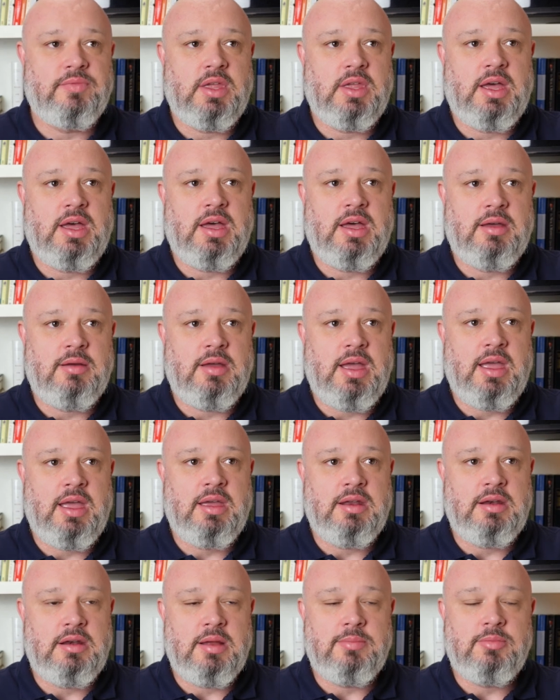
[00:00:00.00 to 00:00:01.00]
I
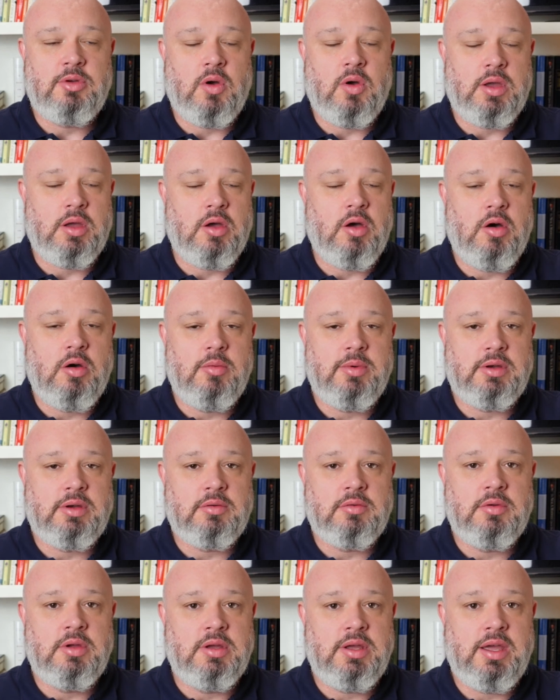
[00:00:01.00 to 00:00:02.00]
ended up going
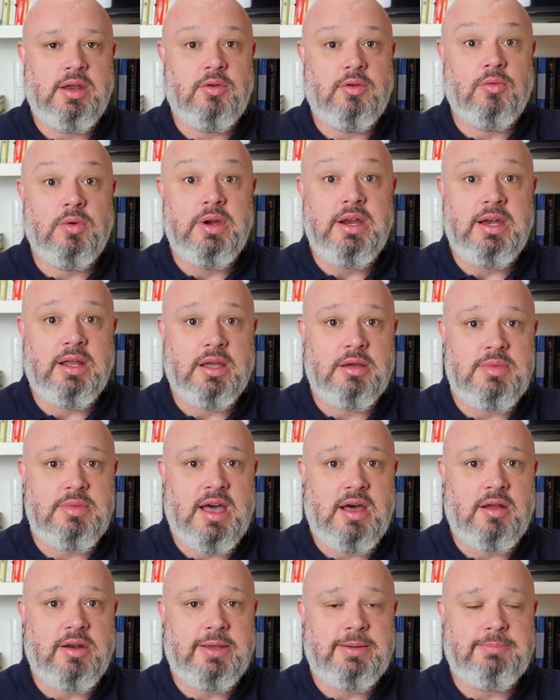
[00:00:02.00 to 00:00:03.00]
home and reading
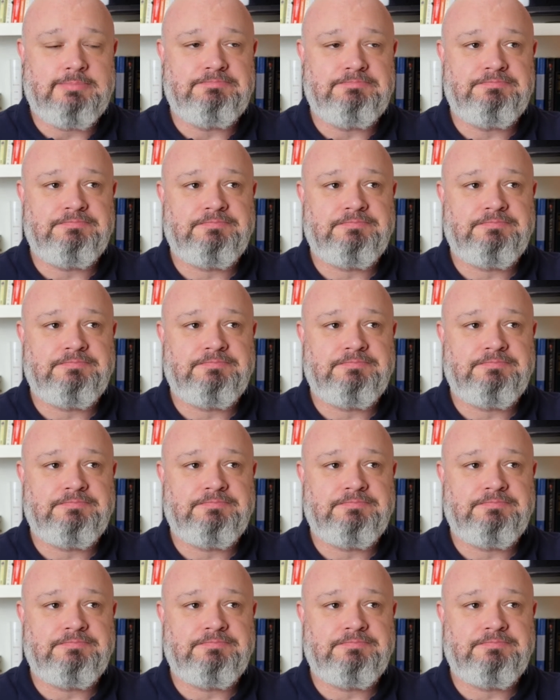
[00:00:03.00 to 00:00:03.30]
about it